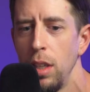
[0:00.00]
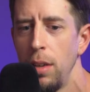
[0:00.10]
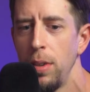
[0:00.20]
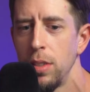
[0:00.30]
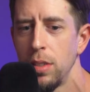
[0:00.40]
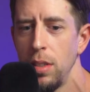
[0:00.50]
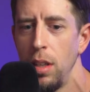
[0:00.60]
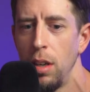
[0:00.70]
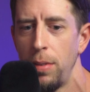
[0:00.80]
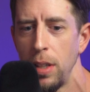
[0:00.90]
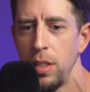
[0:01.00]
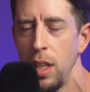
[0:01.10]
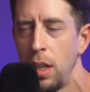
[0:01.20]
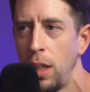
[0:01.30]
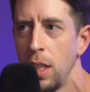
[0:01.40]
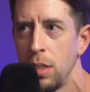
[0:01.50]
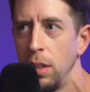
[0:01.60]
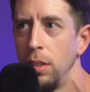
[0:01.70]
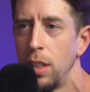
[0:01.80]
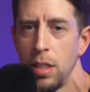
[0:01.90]
if it's, if I see it, I'll answer
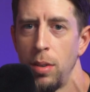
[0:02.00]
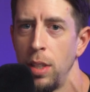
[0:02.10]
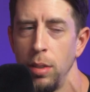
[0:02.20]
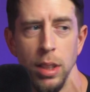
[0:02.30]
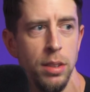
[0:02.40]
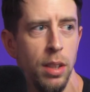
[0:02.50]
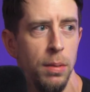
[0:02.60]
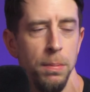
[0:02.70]
it. Yeah. That's how I do it. So.